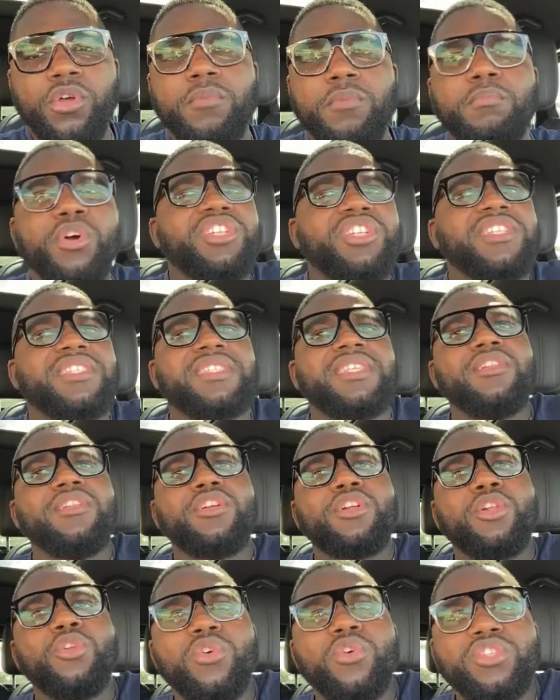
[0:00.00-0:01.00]
but she's still
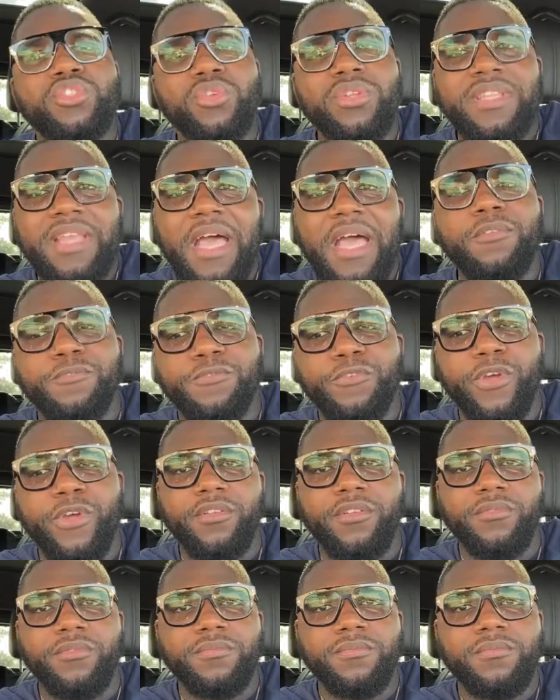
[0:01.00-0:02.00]
close to that
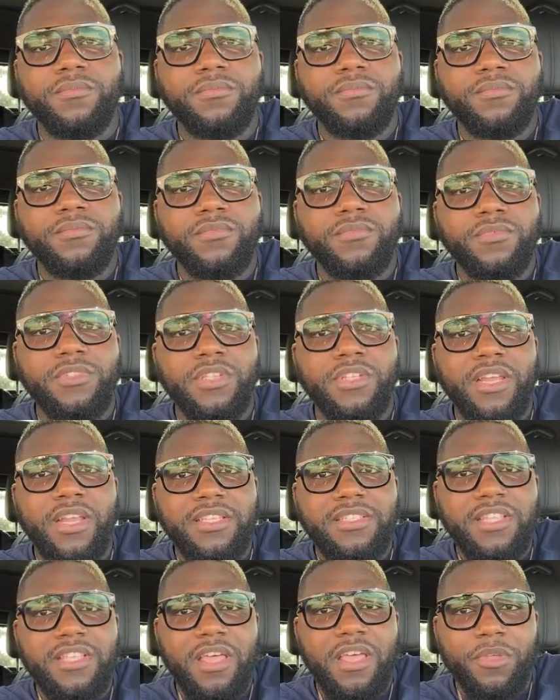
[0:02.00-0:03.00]
friend. You
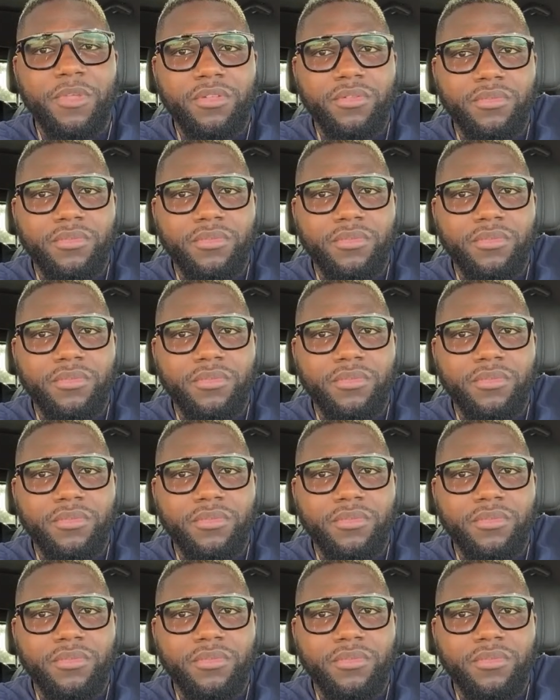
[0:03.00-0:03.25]
understand me?